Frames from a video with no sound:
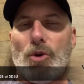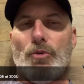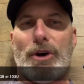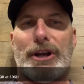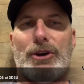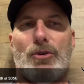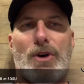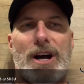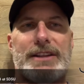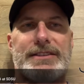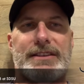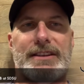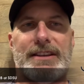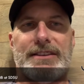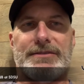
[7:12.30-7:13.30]
to go on
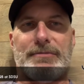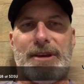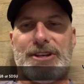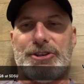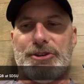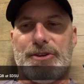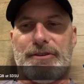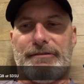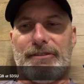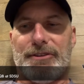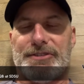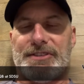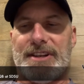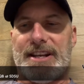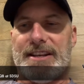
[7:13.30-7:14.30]
to these major
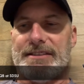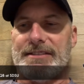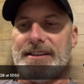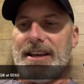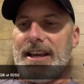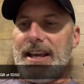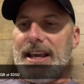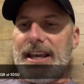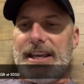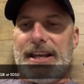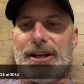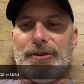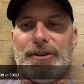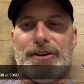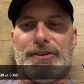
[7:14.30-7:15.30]
universities. You
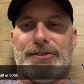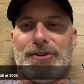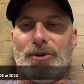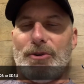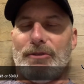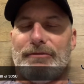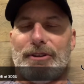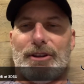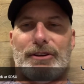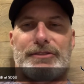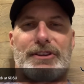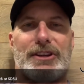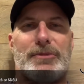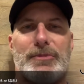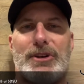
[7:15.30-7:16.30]
know, don't overlook
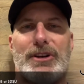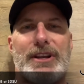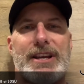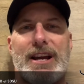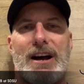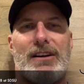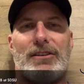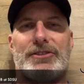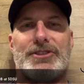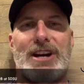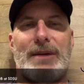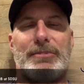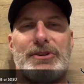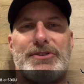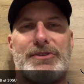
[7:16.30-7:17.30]
the community college
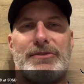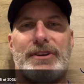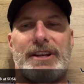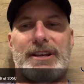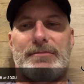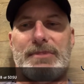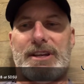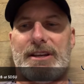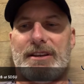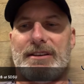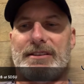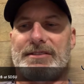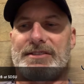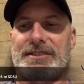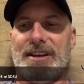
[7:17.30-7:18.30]
opportunity,
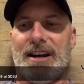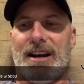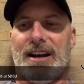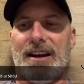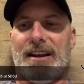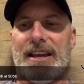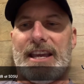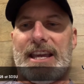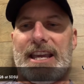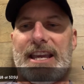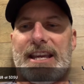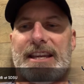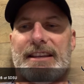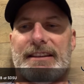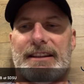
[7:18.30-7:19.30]
because
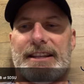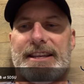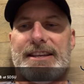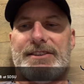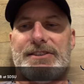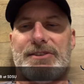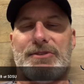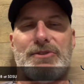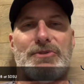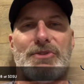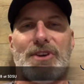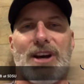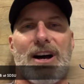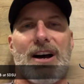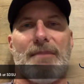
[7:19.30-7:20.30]
it can lead to
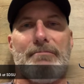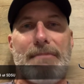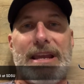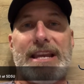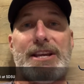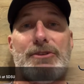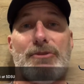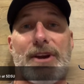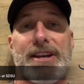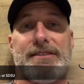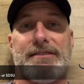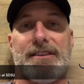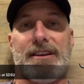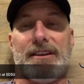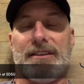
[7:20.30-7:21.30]
many
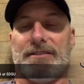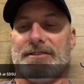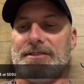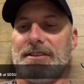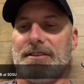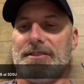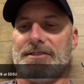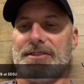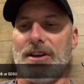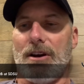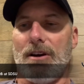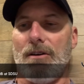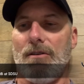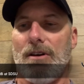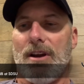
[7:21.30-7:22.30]
great things.
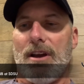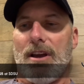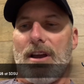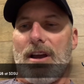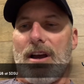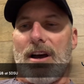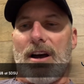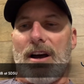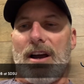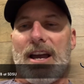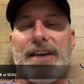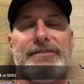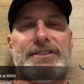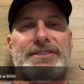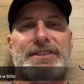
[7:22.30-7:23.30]
So
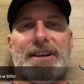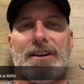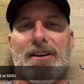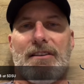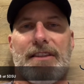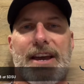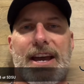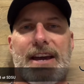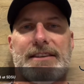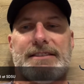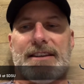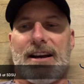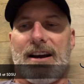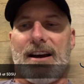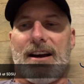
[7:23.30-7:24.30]
having said all that,
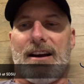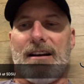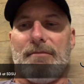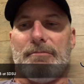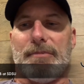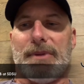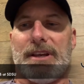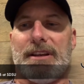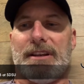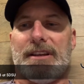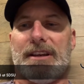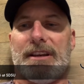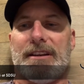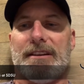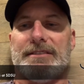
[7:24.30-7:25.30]
it
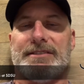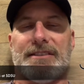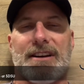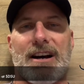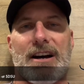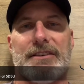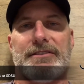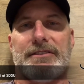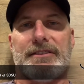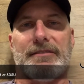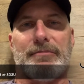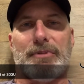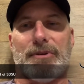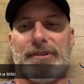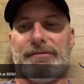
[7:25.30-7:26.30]
again is an honor and a
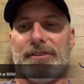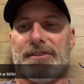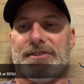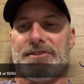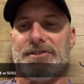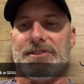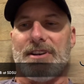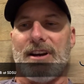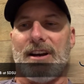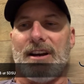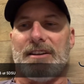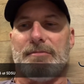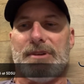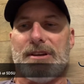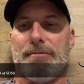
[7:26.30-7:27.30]
privilege
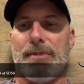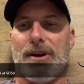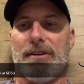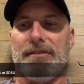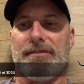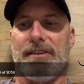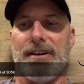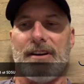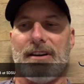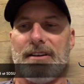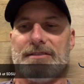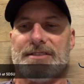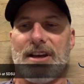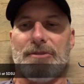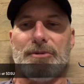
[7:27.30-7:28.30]
to be a part of the
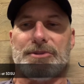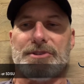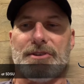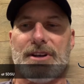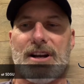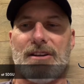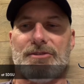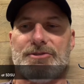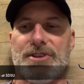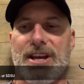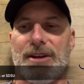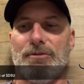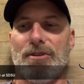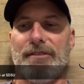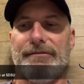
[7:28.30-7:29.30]
Southwestern College
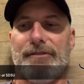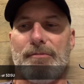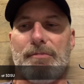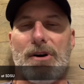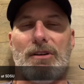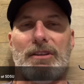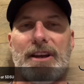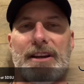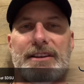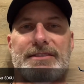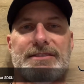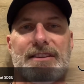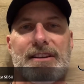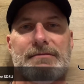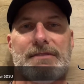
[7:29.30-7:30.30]
Jaguar football
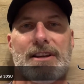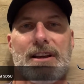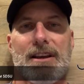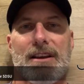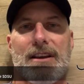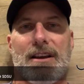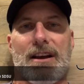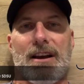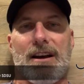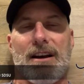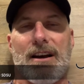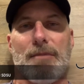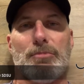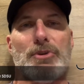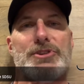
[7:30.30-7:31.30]
legacy.
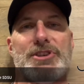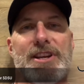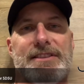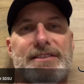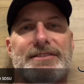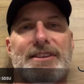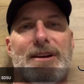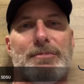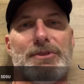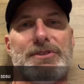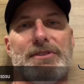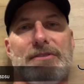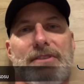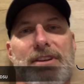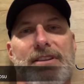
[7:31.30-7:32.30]
Appreciate this
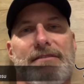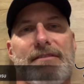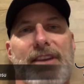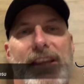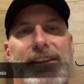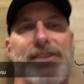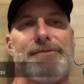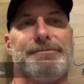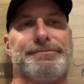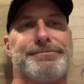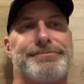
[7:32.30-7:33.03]
opportunity. Thank you.